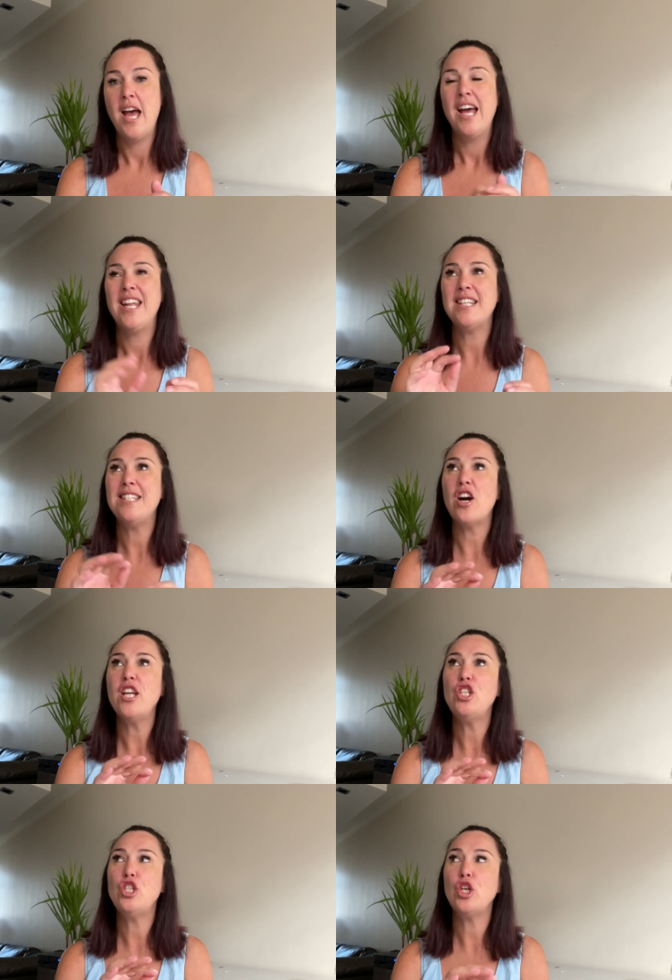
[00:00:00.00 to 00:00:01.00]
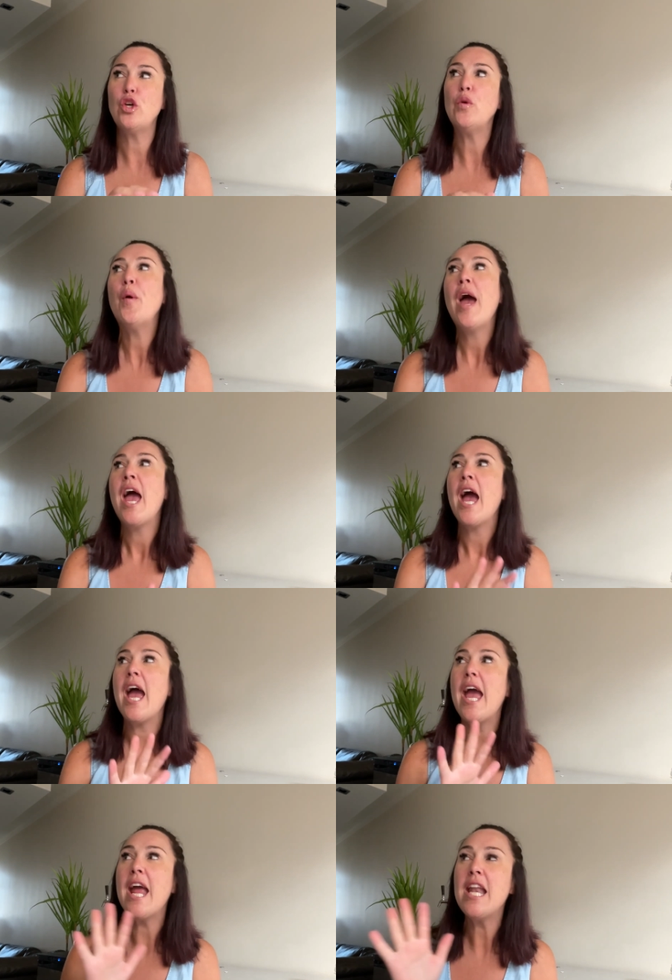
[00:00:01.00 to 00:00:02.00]
Now, did I do
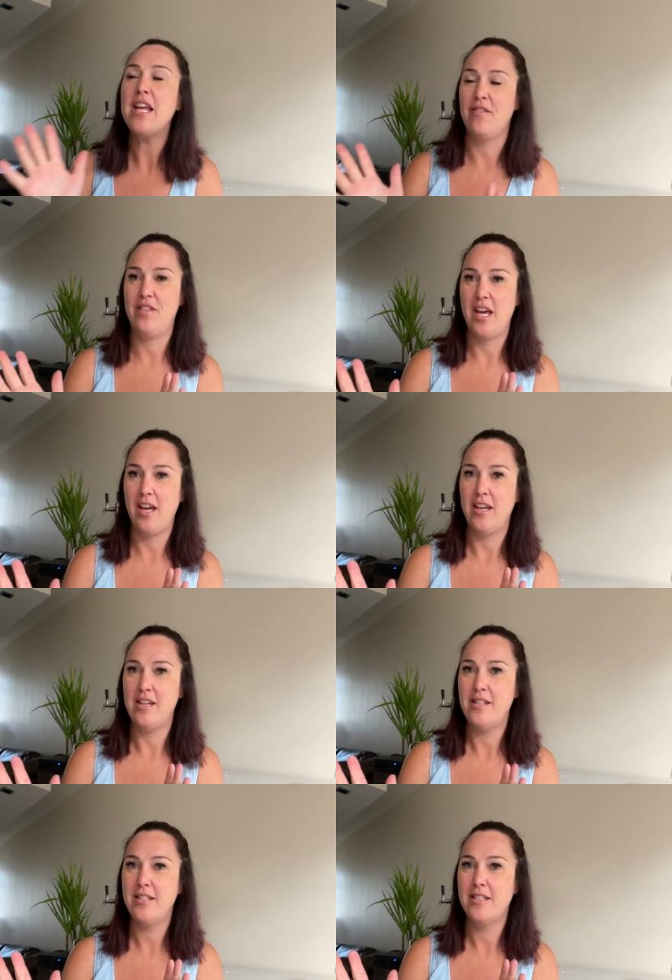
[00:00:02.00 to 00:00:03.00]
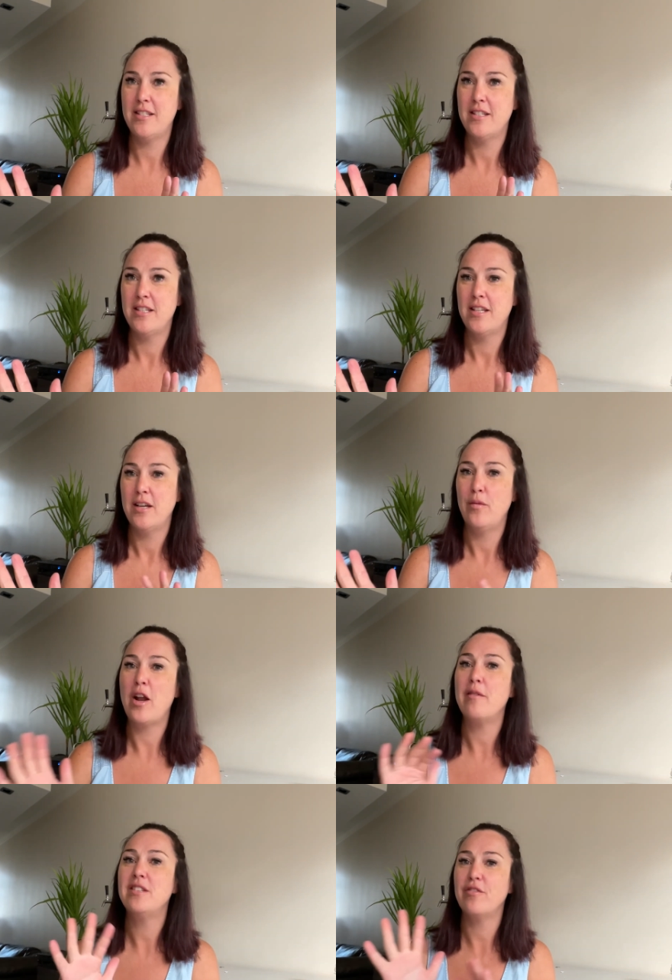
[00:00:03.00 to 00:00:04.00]
any of these when
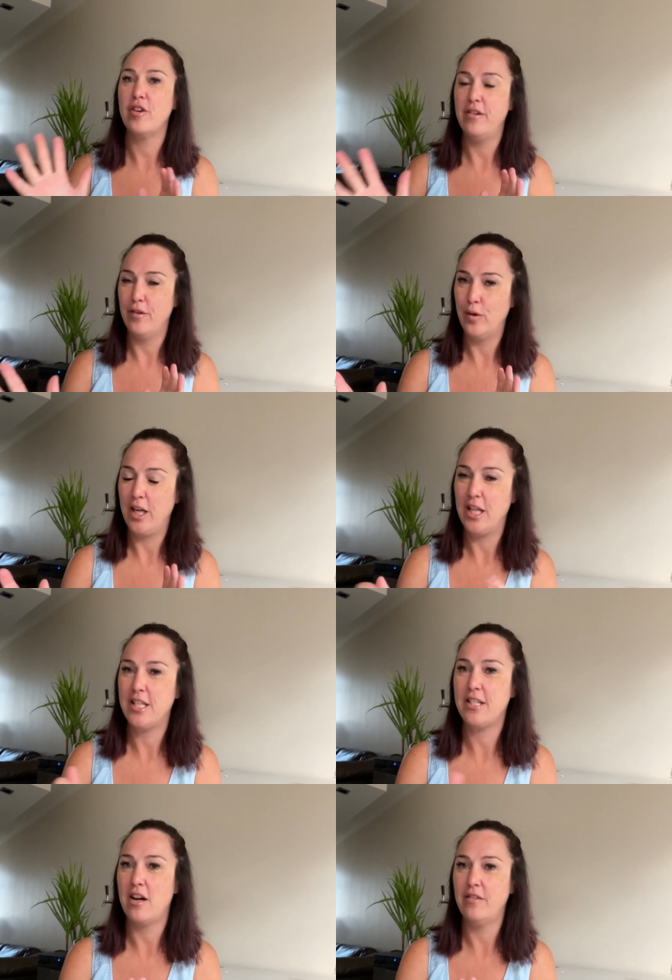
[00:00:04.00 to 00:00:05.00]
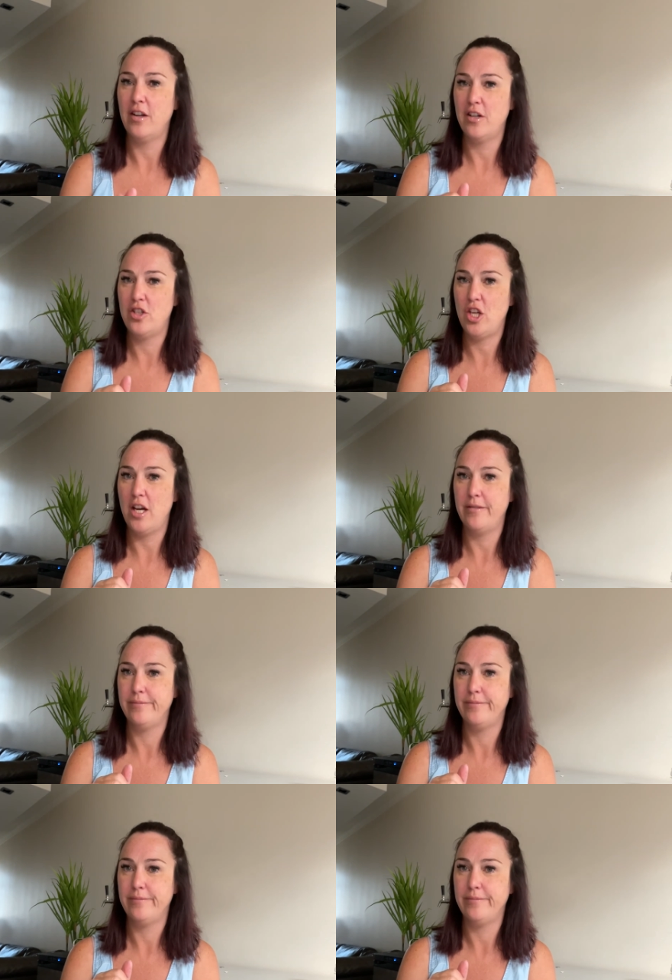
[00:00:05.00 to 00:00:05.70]
I was free falling at the start of last year?